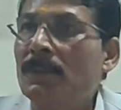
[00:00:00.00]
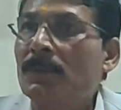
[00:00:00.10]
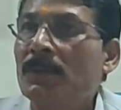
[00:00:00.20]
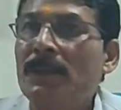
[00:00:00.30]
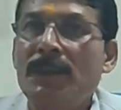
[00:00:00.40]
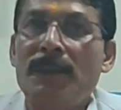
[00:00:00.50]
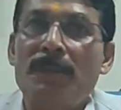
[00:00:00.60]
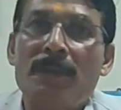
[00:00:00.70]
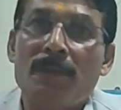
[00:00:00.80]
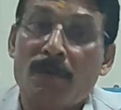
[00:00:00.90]
do the
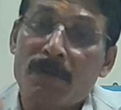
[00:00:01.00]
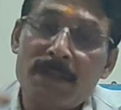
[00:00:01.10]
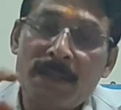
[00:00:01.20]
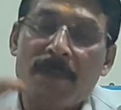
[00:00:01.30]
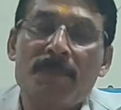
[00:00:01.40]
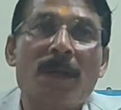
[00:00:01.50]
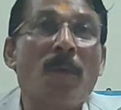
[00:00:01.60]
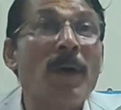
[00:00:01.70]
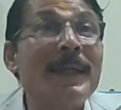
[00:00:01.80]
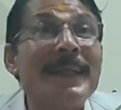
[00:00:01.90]
rimming only after a
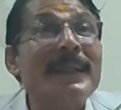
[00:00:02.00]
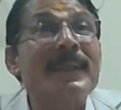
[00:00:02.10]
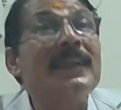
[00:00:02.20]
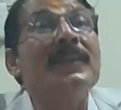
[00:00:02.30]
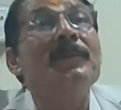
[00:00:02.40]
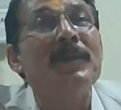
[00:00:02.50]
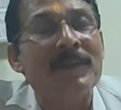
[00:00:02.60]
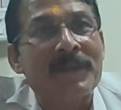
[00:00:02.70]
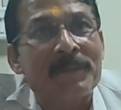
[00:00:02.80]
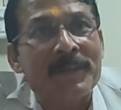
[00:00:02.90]
while entering the
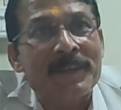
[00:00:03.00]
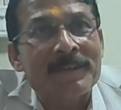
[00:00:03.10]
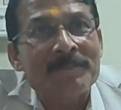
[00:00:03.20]
medullary cavity.